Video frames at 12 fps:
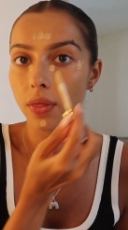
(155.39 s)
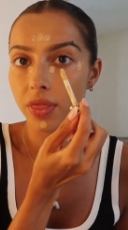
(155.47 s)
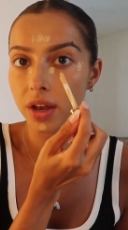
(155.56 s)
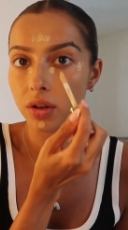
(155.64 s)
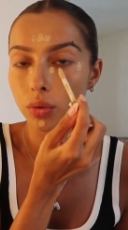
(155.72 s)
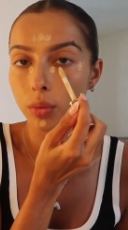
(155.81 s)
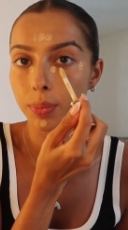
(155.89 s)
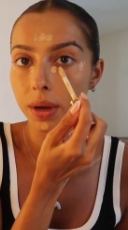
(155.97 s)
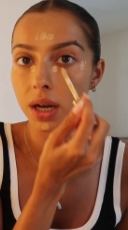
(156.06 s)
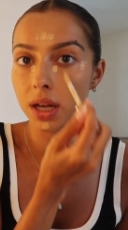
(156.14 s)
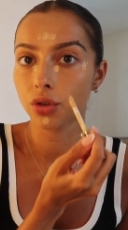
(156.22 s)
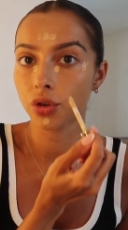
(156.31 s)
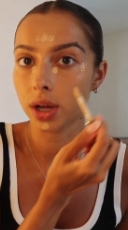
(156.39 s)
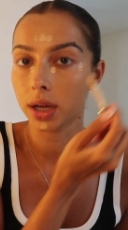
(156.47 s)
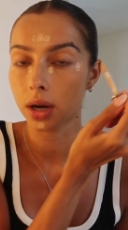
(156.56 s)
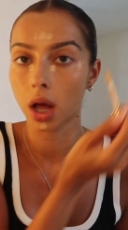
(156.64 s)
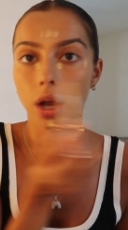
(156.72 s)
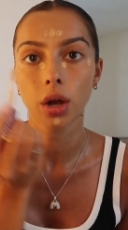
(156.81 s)
this would be literally in
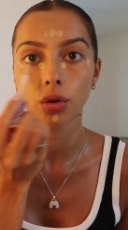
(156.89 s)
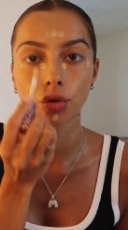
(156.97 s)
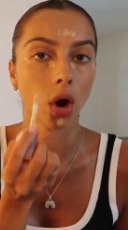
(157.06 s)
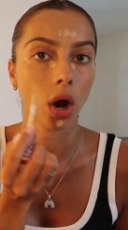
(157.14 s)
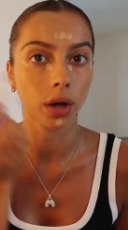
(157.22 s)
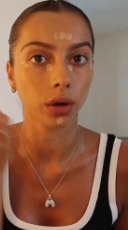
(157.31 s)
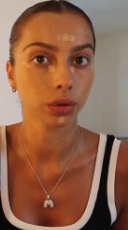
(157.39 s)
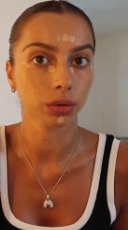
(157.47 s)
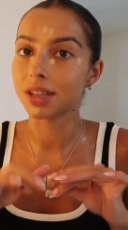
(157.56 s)
like triangles.